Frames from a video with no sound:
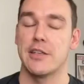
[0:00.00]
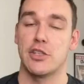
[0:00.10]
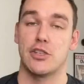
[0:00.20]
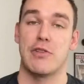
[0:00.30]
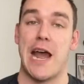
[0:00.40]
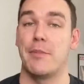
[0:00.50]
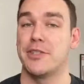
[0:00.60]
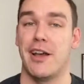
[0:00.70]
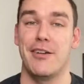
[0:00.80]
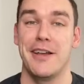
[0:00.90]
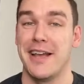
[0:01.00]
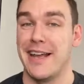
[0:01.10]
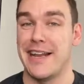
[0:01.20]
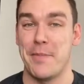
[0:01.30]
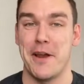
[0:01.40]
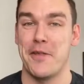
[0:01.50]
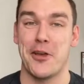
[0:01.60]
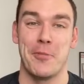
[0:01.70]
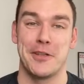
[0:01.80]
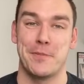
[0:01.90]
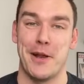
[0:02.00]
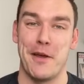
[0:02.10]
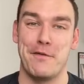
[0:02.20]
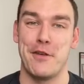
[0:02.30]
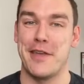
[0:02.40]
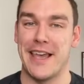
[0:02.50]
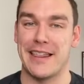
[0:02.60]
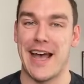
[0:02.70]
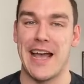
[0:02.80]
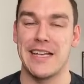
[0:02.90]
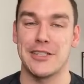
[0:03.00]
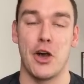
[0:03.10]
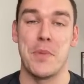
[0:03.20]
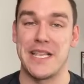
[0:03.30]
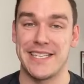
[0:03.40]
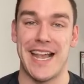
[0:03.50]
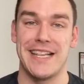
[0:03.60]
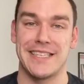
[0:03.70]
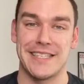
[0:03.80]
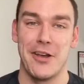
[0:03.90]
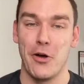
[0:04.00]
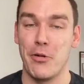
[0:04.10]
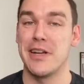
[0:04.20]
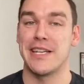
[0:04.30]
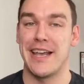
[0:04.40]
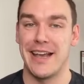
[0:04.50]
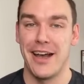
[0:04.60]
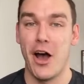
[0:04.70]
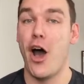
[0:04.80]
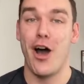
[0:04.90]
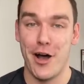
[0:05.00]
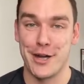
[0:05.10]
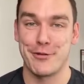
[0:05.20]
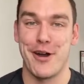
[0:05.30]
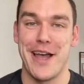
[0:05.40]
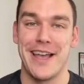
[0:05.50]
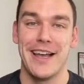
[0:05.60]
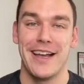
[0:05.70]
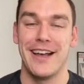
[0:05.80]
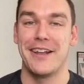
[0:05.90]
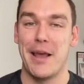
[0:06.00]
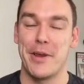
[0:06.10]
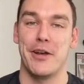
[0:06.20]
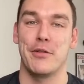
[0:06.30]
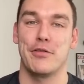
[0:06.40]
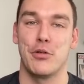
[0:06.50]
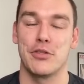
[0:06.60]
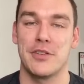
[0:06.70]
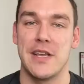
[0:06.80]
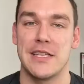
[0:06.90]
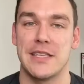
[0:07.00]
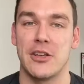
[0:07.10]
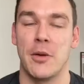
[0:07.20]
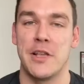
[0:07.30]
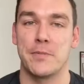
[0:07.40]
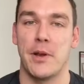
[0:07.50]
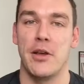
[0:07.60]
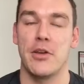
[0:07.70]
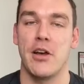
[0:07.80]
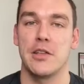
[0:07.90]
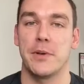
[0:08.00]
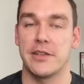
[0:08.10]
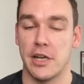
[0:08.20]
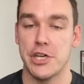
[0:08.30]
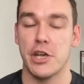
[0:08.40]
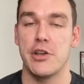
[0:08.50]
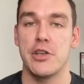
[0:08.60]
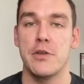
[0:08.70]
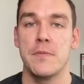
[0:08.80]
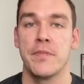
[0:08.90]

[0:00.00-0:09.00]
scrapped. So let me know in the comments below if you think that is common sense or is it hard right. Let me know your thoughts on this in the comments below, guys. But it does show you